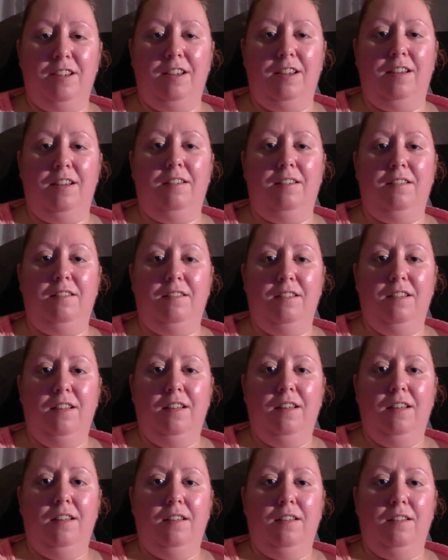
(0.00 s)
Yeah.
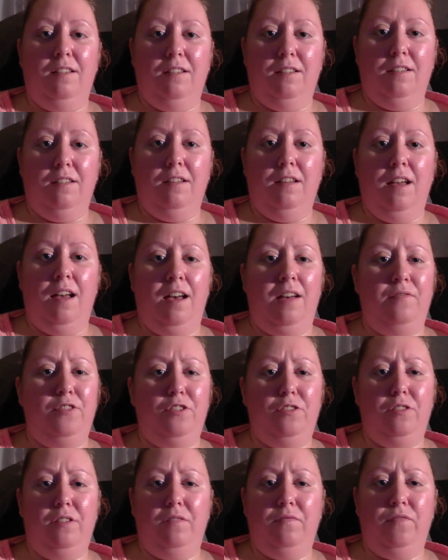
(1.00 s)
Have
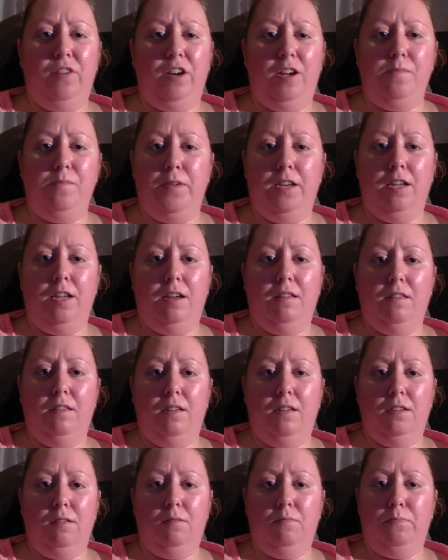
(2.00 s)
you done very many of
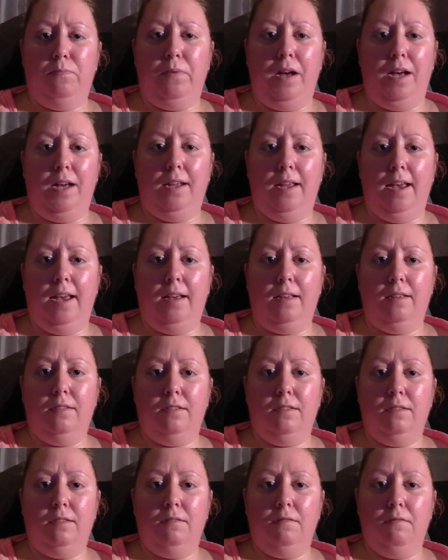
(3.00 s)
these
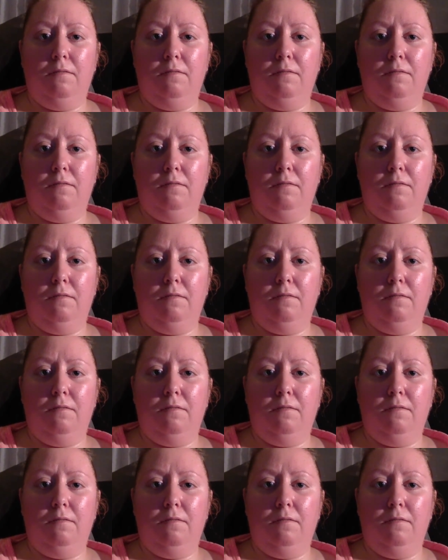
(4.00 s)
podcasts?